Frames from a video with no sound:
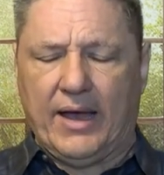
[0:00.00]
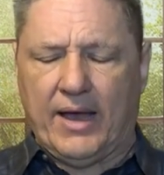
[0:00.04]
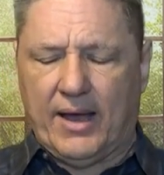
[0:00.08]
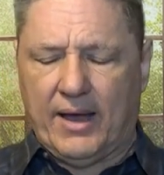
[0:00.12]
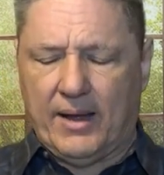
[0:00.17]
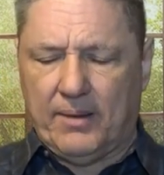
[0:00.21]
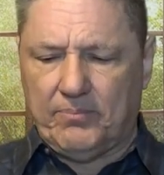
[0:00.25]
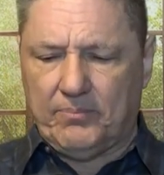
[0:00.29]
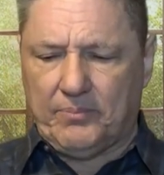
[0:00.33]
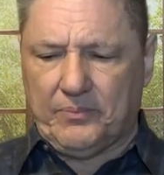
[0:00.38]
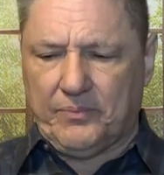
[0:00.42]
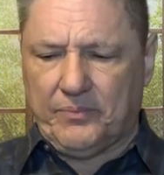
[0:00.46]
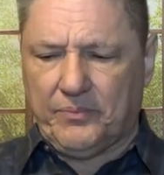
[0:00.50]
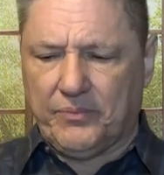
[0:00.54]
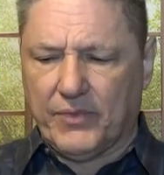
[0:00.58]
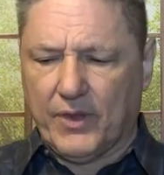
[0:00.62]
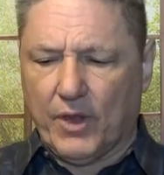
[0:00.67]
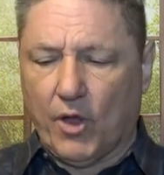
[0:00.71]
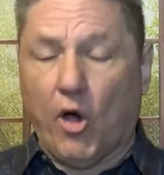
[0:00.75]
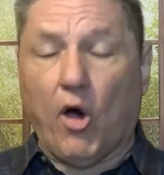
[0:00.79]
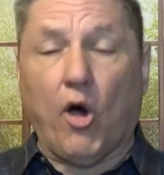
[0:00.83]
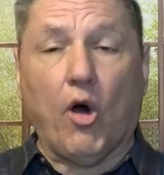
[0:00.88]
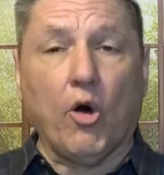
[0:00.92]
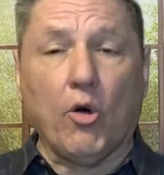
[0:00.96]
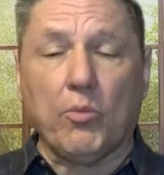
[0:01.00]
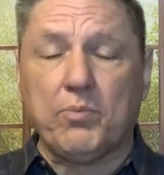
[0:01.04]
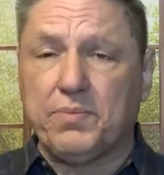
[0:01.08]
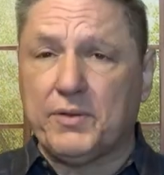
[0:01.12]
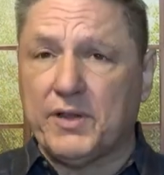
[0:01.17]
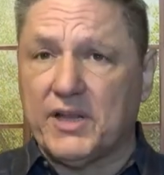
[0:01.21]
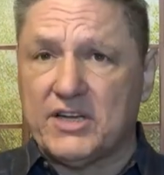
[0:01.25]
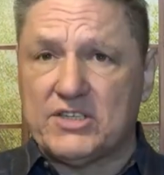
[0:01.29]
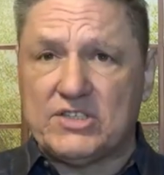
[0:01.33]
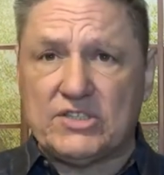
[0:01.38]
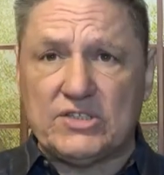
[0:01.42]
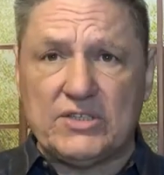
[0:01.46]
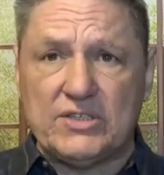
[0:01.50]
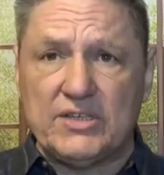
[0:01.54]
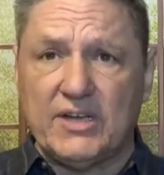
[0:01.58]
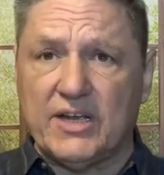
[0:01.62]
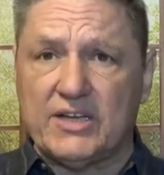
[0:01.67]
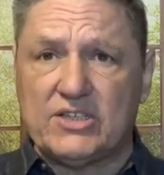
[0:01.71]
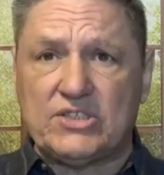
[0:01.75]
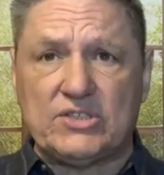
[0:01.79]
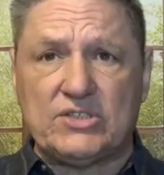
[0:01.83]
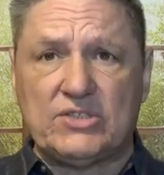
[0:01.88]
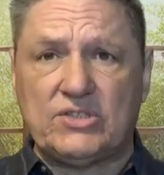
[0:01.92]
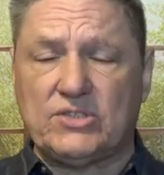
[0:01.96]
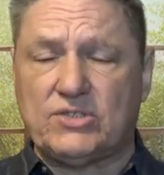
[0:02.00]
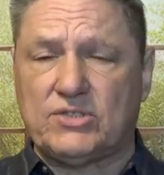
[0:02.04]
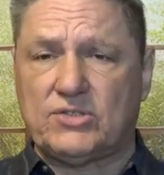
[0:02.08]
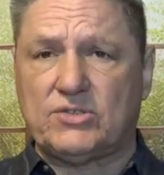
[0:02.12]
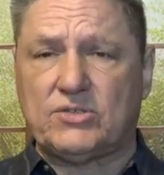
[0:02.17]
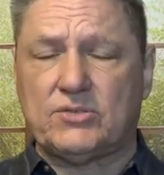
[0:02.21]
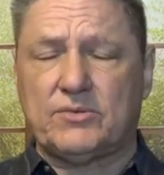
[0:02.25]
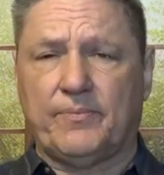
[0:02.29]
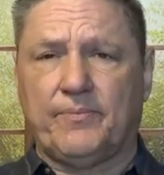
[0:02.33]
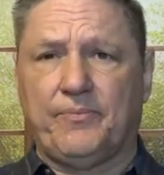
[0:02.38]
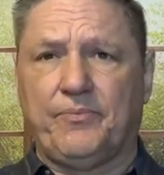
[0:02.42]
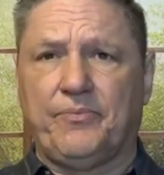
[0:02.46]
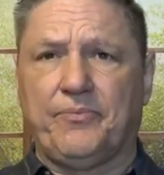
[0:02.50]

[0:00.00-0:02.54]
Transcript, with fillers: um, hopelessness,